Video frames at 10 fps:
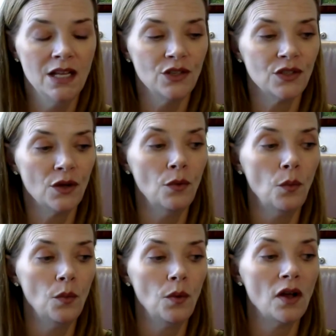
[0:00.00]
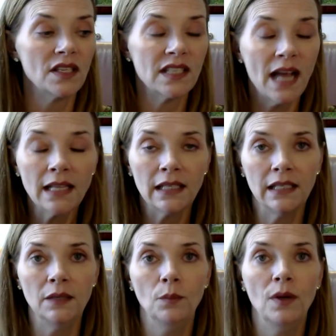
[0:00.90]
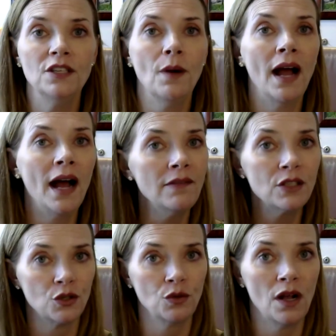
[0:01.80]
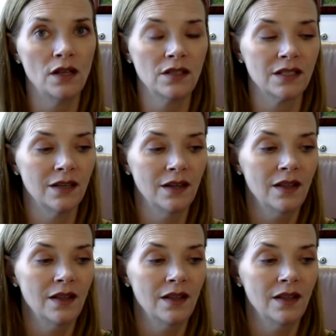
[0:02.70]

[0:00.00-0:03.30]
So, sadly, when you have a trust,